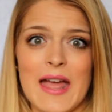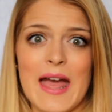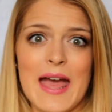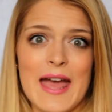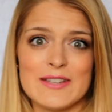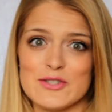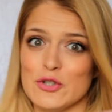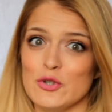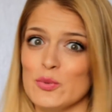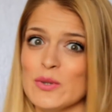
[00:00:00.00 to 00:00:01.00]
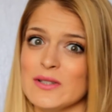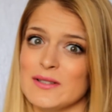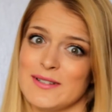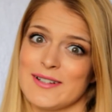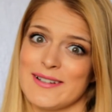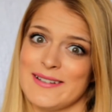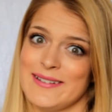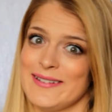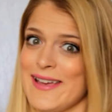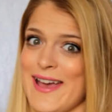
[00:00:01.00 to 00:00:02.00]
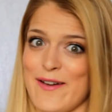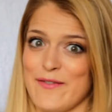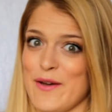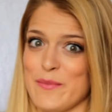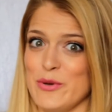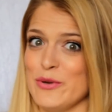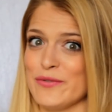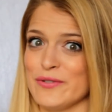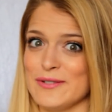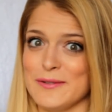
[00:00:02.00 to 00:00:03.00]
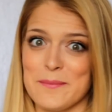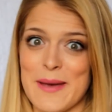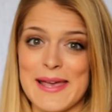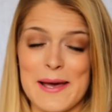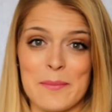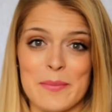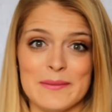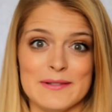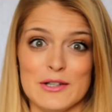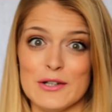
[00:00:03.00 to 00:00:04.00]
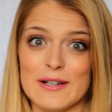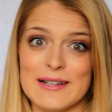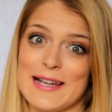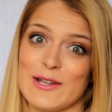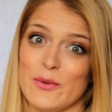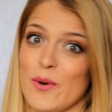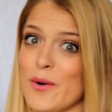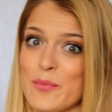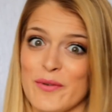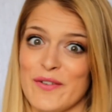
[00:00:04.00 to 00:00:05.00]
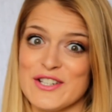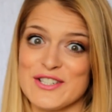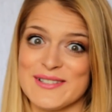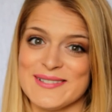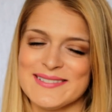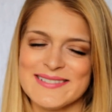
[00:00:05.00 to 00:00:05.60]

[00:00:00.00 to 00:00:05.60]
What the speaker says: and you will have a beautiful makeup look like you are a professional.